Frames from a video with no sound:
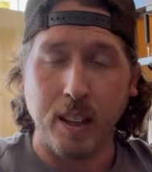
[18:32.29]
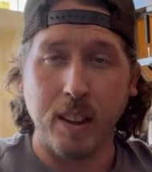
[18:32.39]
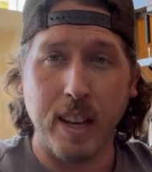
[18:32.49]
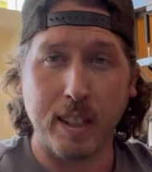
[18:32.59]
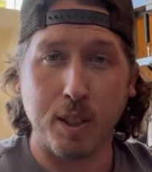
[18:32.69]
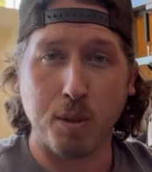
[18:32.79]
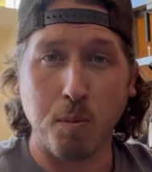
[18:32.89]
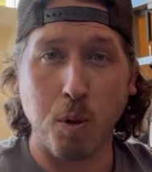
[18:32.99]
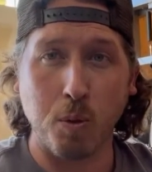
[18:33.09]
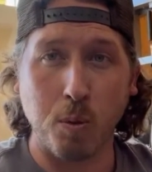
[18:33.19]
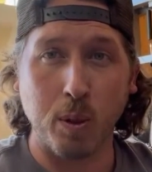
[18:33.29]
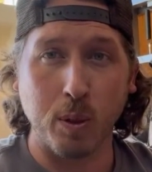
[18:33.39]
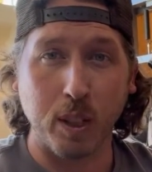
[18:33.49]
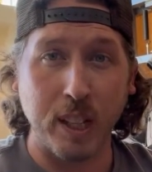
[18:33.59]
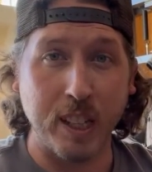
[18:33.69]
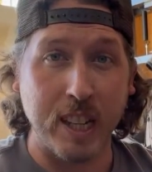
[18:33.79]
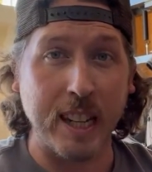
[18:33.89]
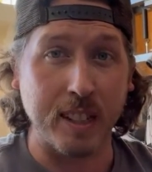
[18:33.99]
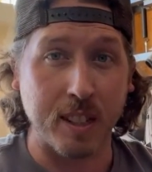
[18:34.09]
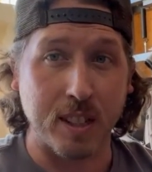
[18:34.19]
that smoke will
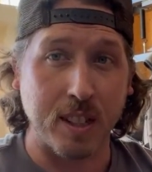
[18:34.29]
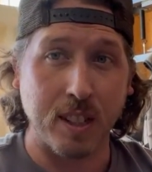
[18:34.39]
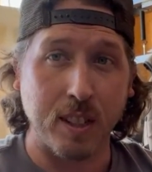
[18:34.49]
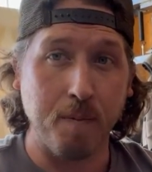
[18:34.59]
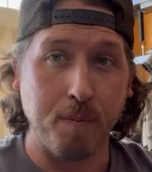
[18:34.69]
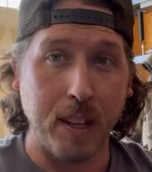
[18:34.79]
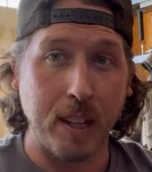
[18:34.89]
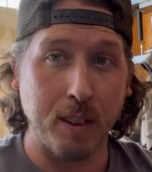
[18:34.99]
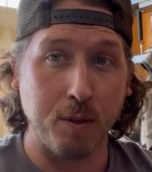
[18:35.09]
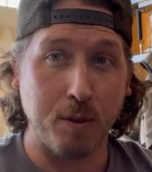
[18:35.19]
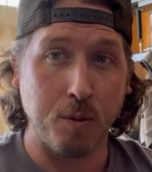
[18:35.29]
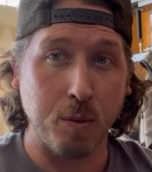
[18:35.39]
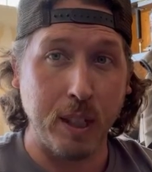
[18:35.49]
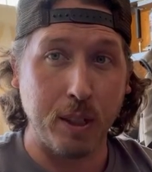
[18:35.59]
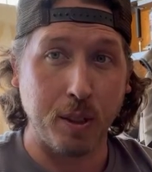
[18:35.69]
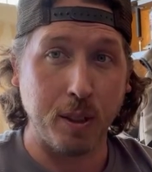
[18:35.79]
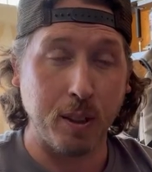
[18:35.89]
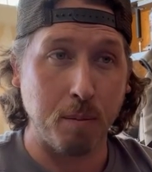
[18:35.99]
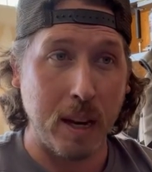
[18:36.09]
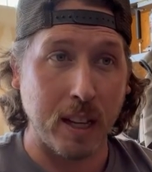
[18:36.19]
condense and
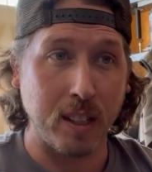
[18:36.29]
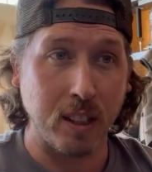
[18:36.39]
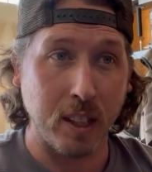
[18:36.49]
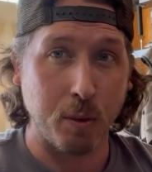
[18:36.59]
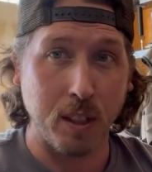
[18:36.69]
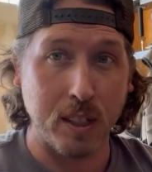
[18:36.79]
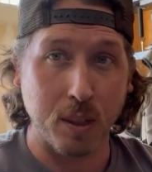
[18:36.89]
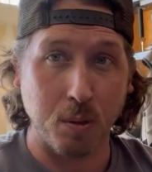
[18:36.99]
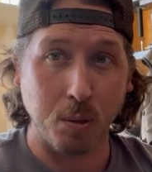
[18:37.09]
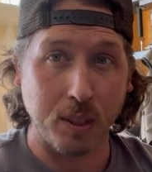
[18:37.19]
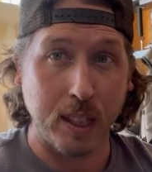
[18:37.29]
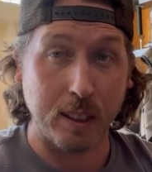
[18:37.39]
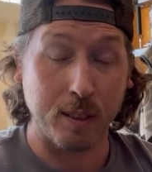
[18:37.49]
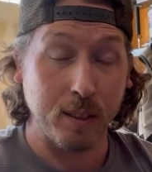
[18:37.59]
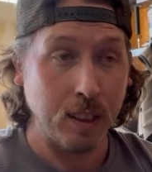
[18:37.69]
return back into liquid as it cools down